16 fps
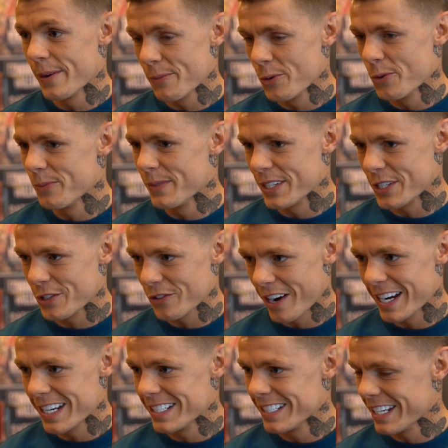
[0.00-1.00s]
I'm normally
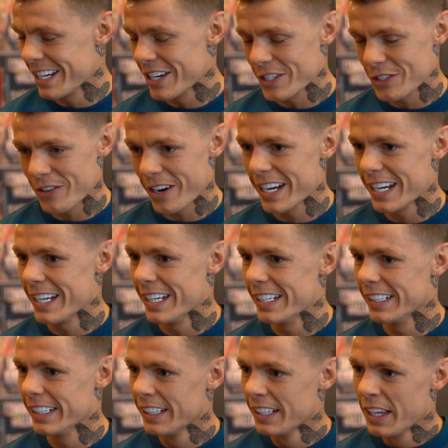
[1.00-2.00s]
drained,
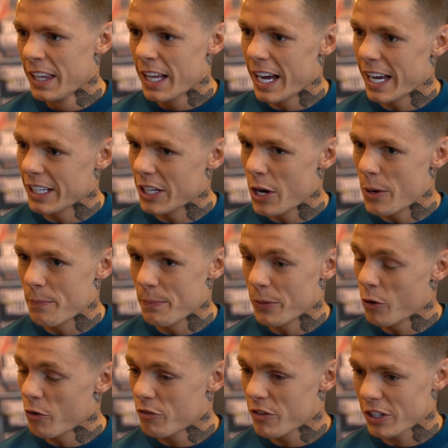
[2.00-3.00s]
dehydrated, and um,
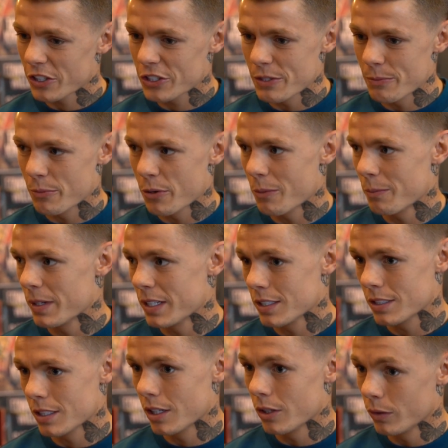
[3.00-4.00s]
not functioning properly.
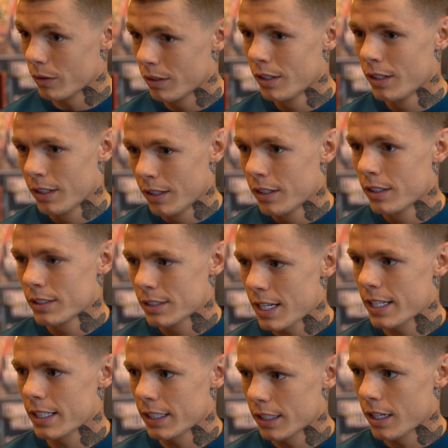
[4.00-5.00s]
So
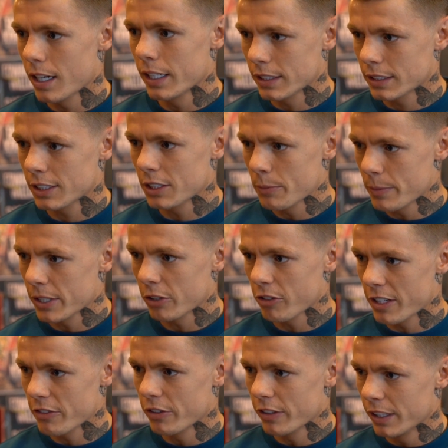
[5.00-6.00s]
Saturday night is going to be a
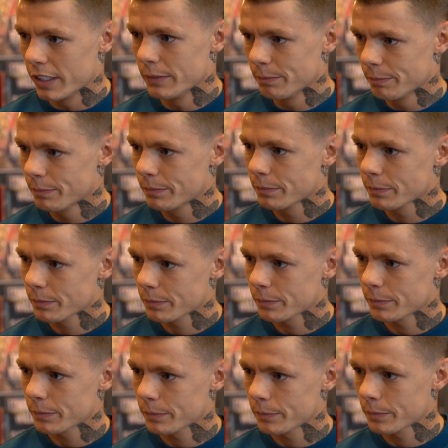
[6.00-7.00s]
great fight.
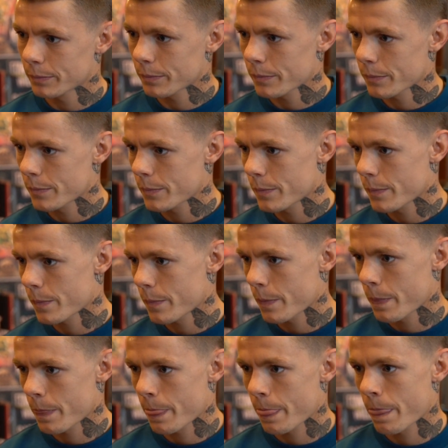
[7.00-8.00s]
So
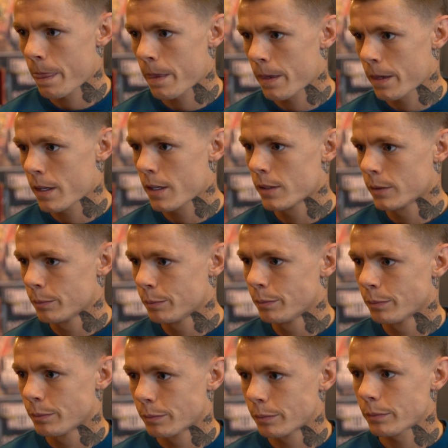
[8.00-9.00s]
bantamweight, then that's that's
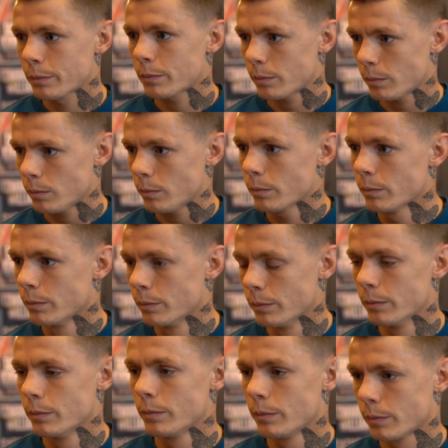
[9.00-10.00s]
where we're seeing you on
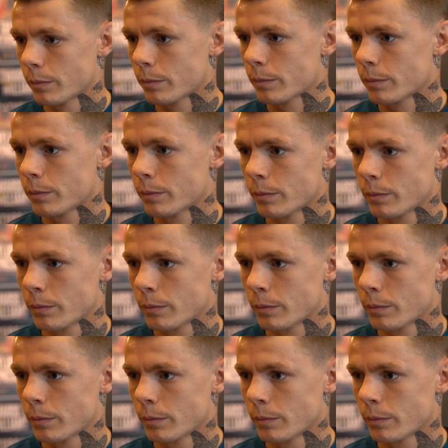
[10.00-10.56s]
Saturday.